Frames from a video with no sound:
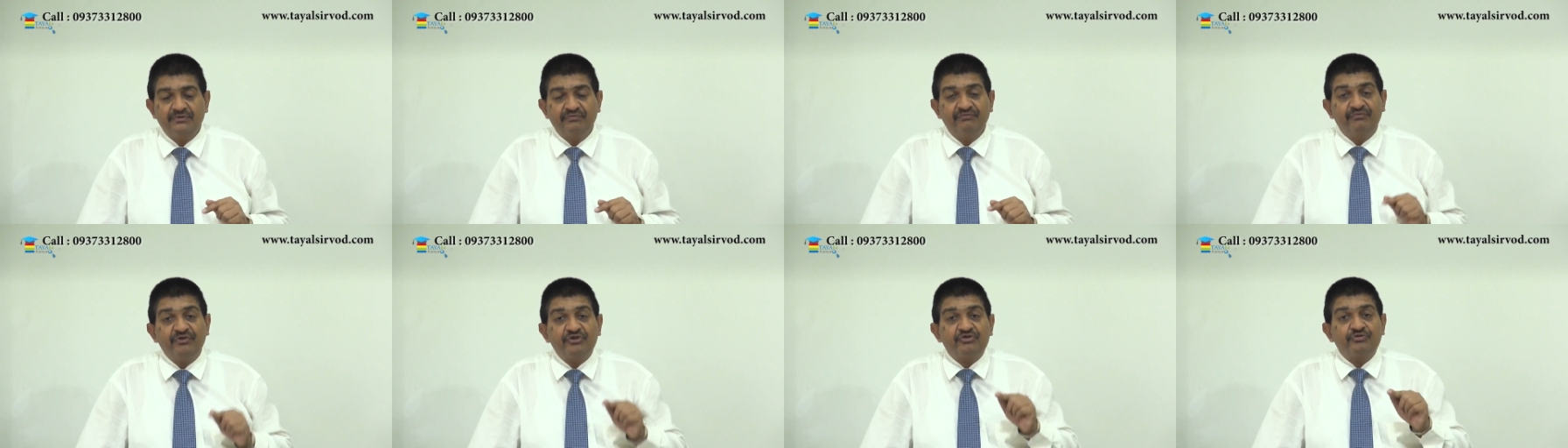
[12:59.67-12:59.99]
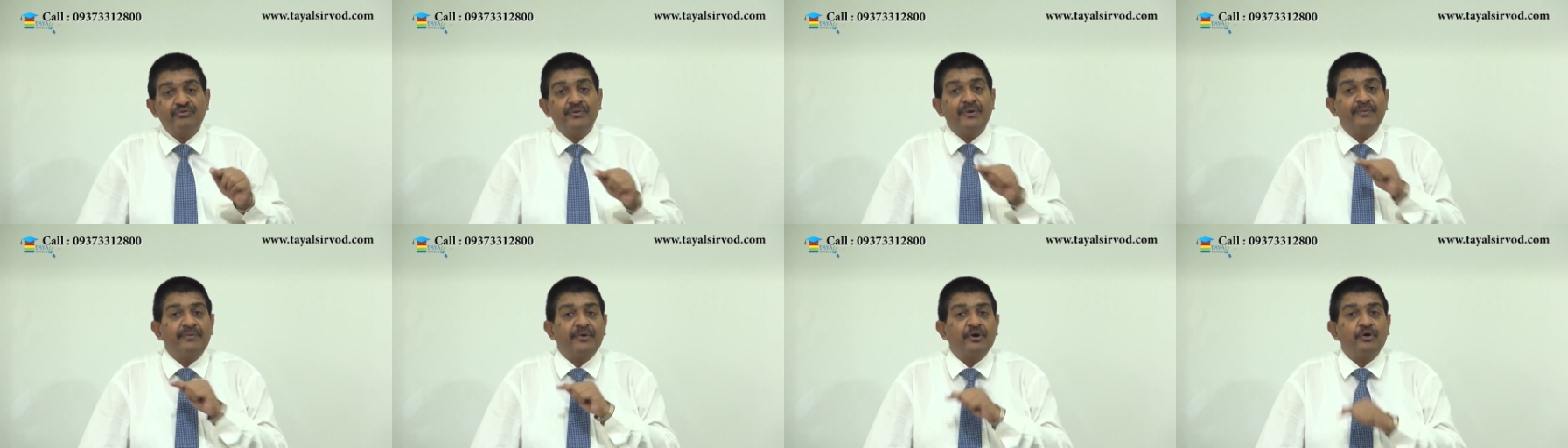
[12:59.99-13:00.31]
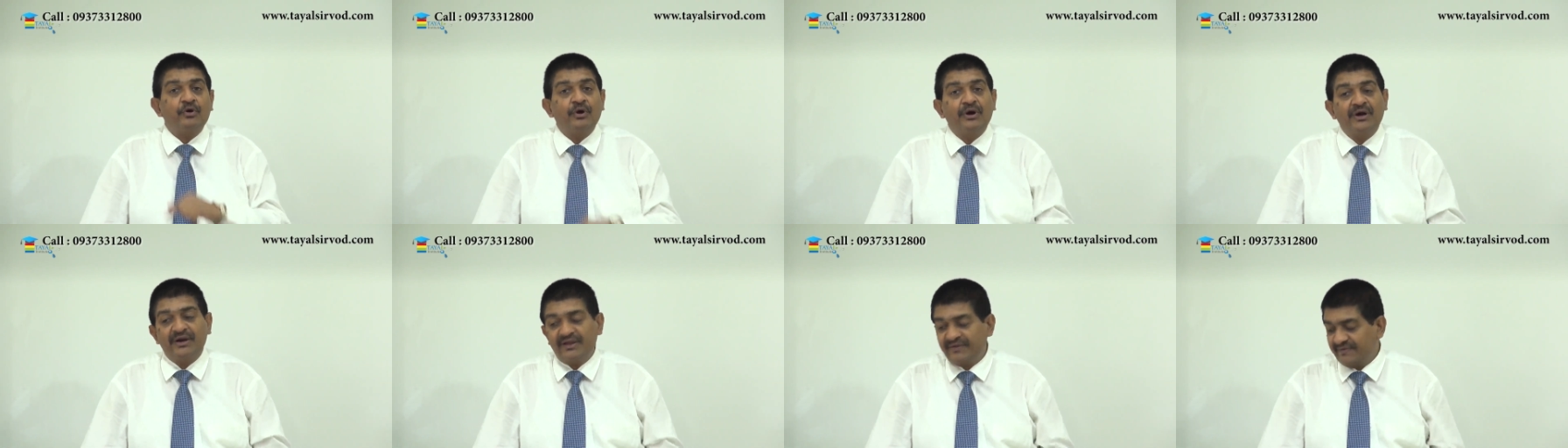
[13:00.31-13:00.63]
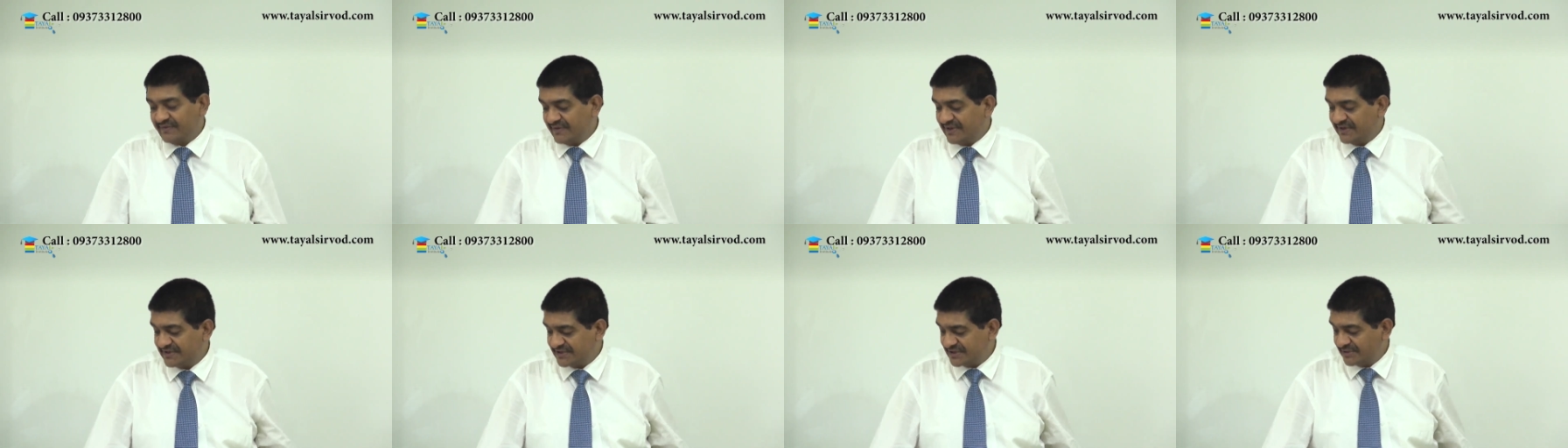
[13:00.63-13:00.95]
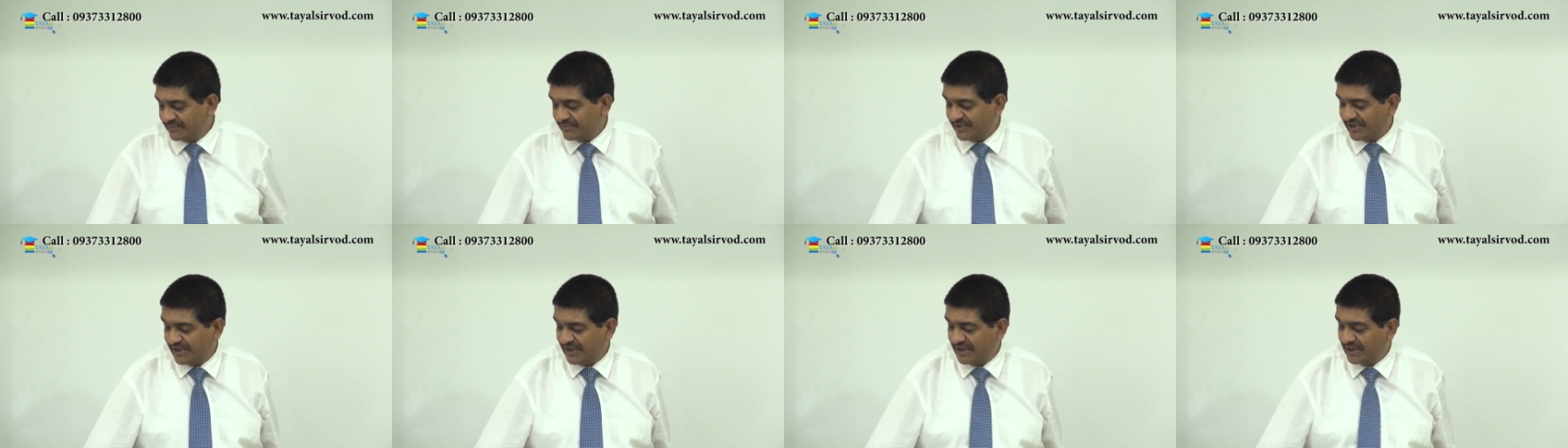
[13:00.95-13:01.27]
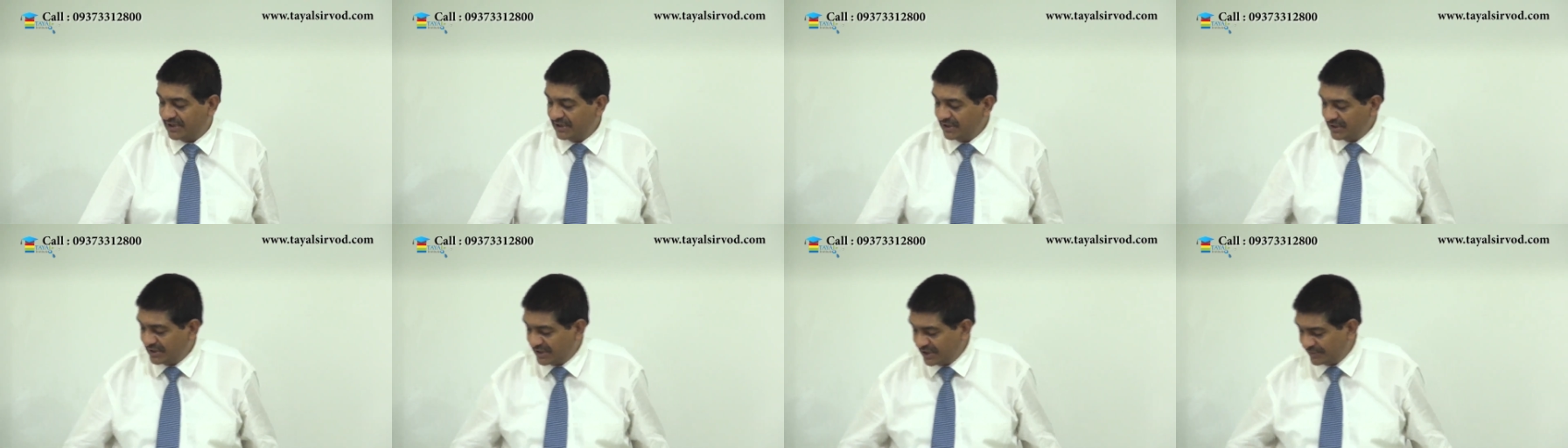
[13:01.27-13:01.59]
which will be called as custom
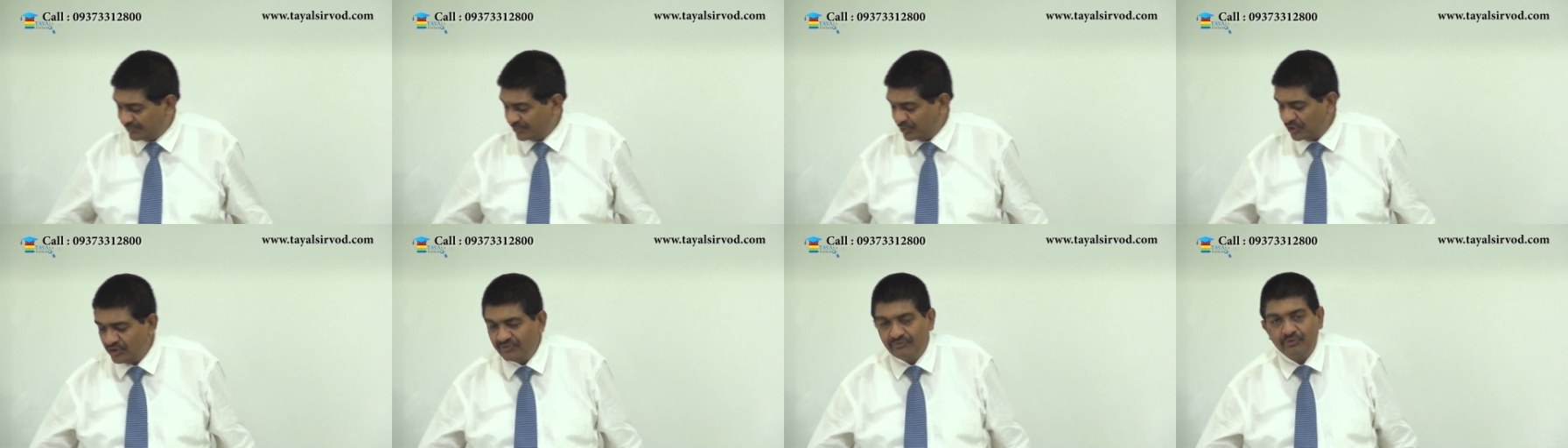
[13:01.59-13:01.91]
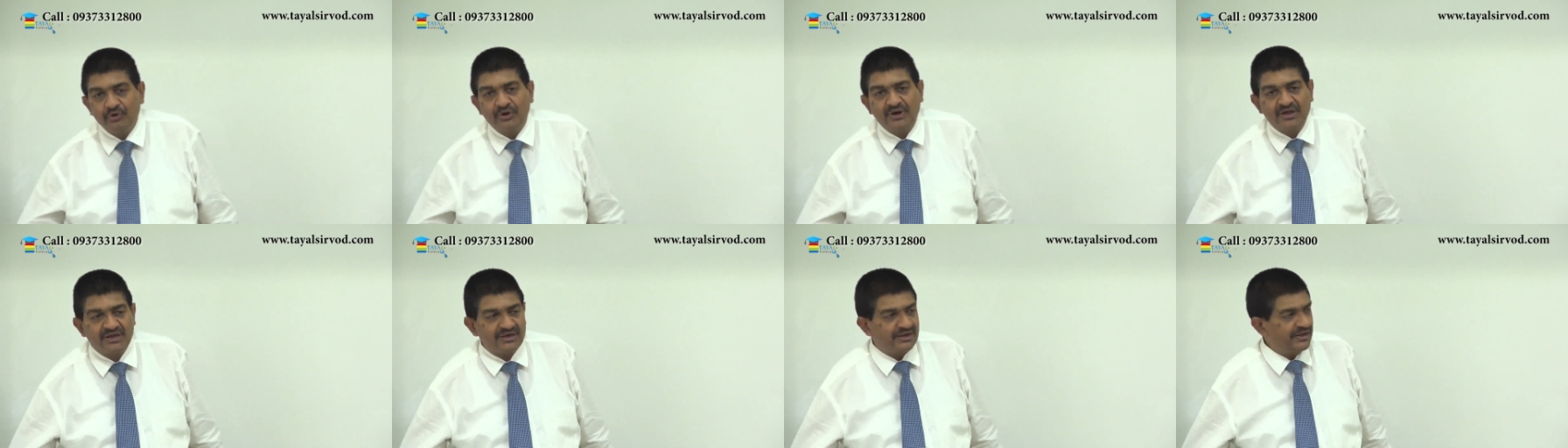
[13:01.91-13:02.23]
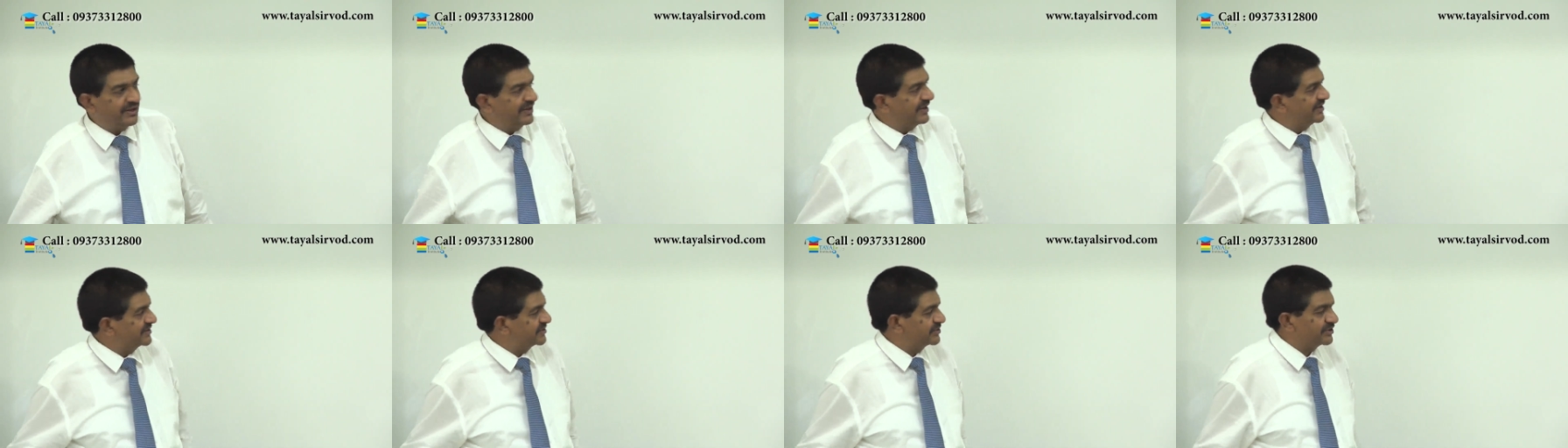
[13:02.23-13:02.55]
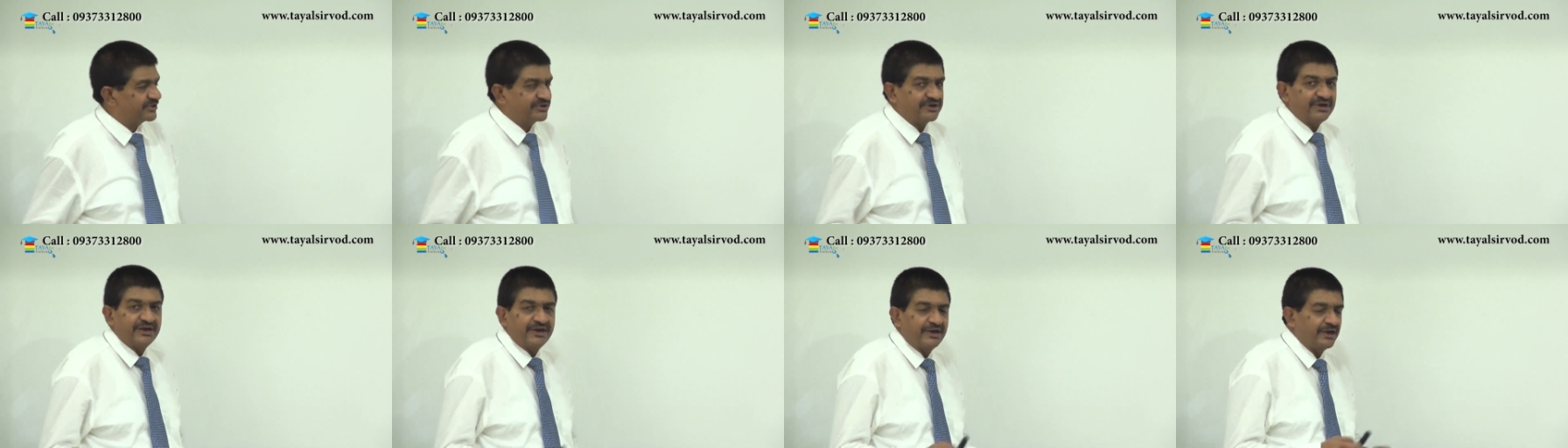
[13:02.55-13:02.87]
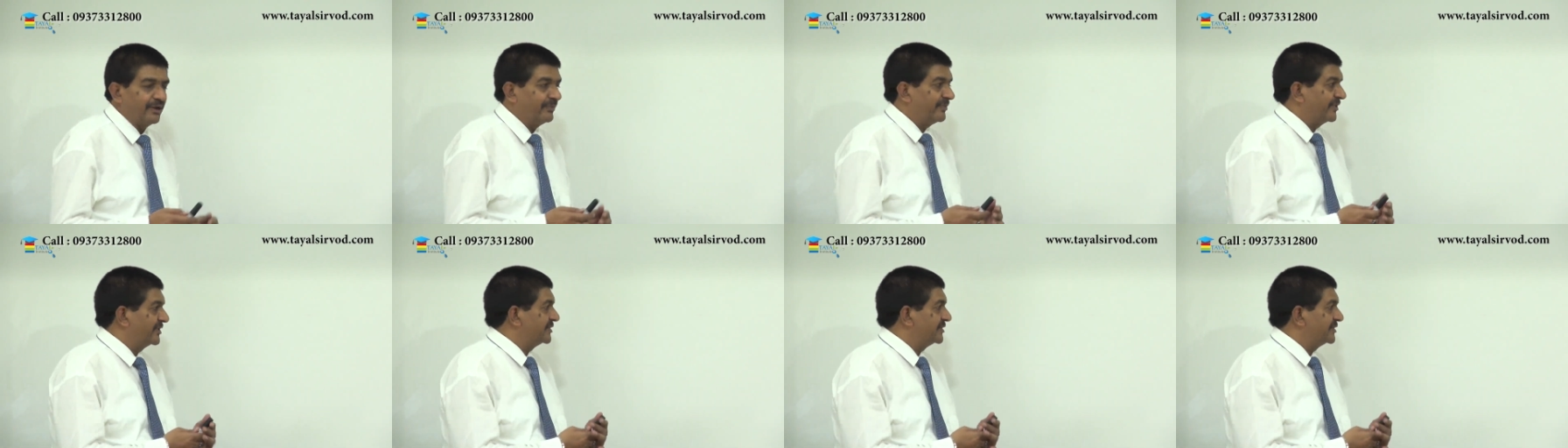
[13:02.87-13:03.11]
area. Let me give you an illustration little